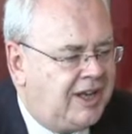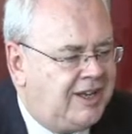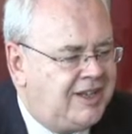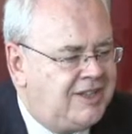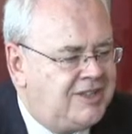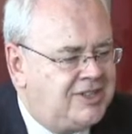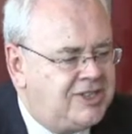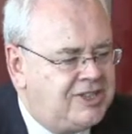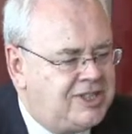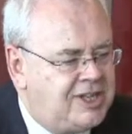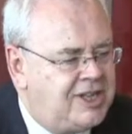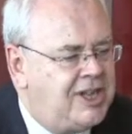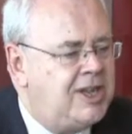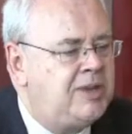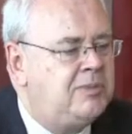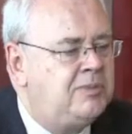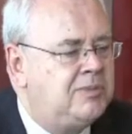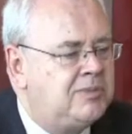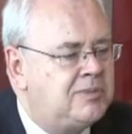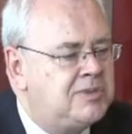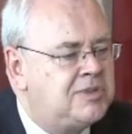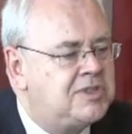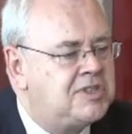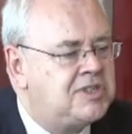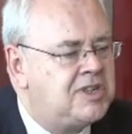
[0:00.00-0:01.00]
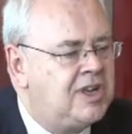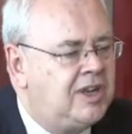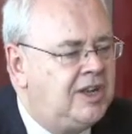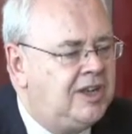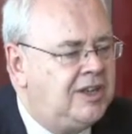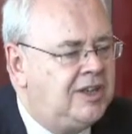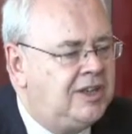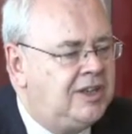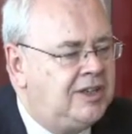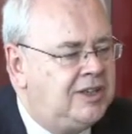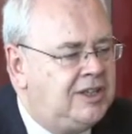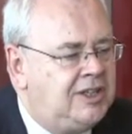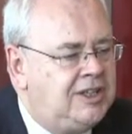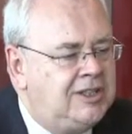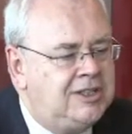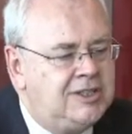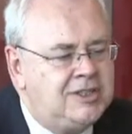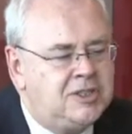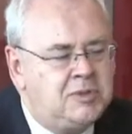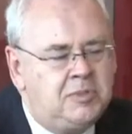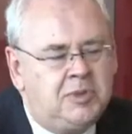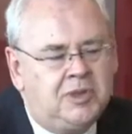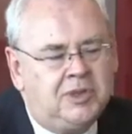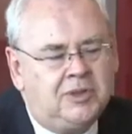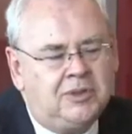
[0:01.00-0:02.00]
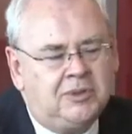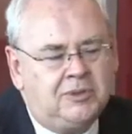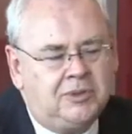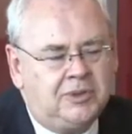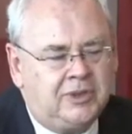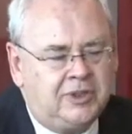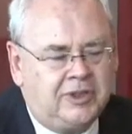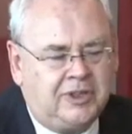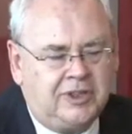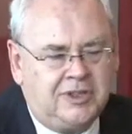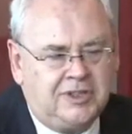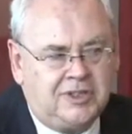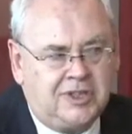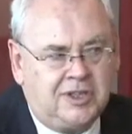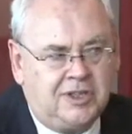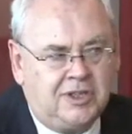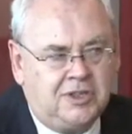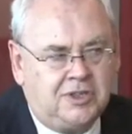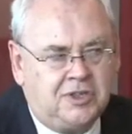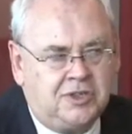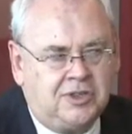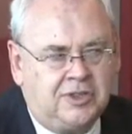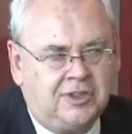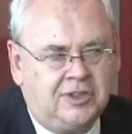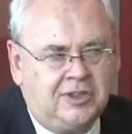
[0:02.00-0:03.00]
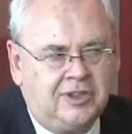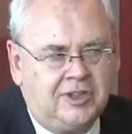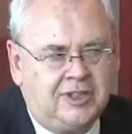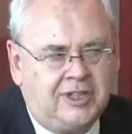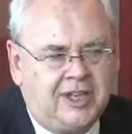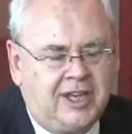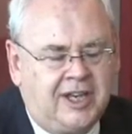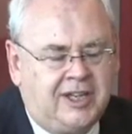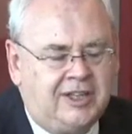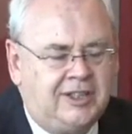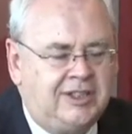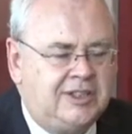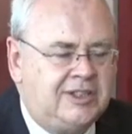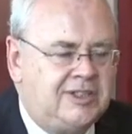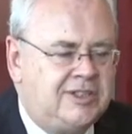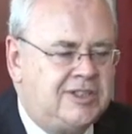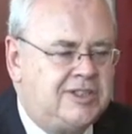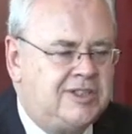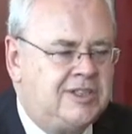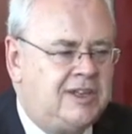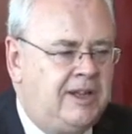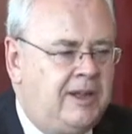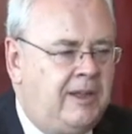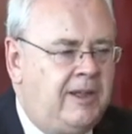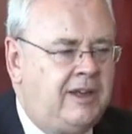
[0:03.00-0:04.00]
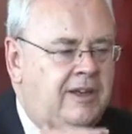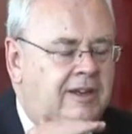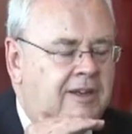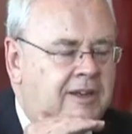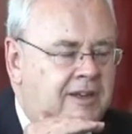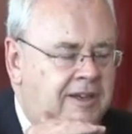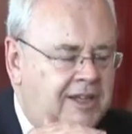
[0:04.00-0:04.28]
East Thames needed to be an organisation that had its